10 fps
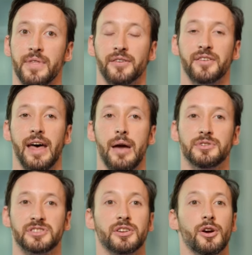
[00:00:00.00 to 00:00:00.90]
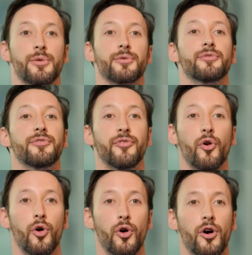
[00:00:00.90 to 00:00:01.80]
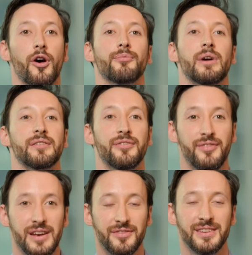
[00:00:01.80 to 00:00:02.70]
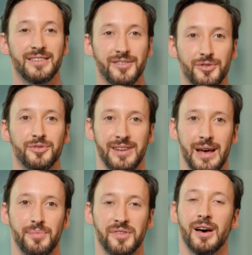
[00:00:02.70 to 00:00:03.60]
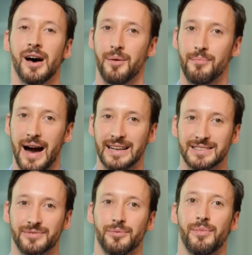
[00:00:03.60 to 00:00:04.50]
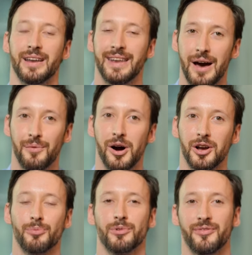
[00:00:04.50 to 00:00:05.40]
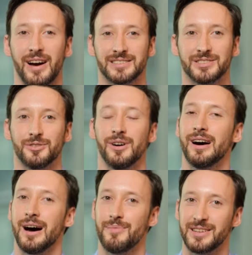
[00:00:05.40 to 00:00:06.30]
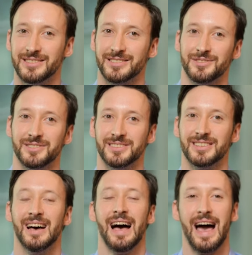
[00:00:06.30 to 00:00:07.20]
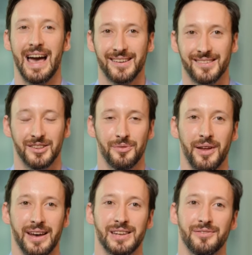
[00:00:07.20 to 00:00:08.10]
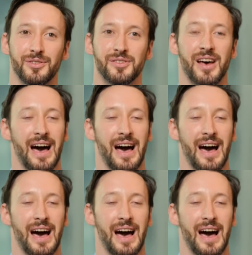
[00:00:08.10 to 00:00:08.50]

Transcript: Now today, we're just going to go through four of my 52 tips amassed from my network of professional admissions tutors, ex-alumni interviewers,